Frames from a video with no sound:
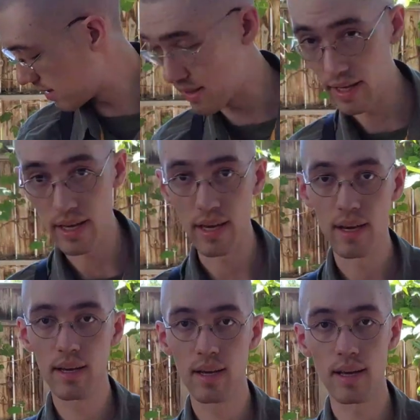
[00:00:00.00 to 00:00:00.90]
the
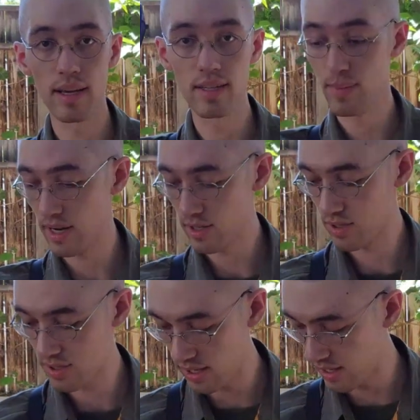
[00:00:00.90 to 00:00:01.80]

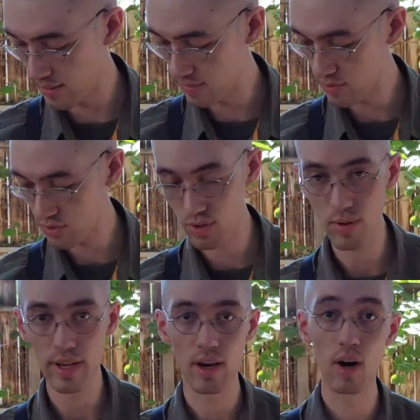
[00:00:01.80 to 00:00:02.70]
Izmash,
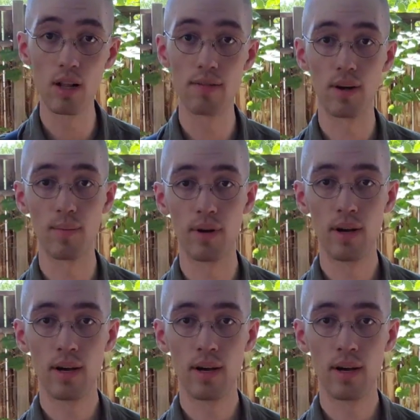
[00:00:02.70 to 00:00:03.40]
truly all of them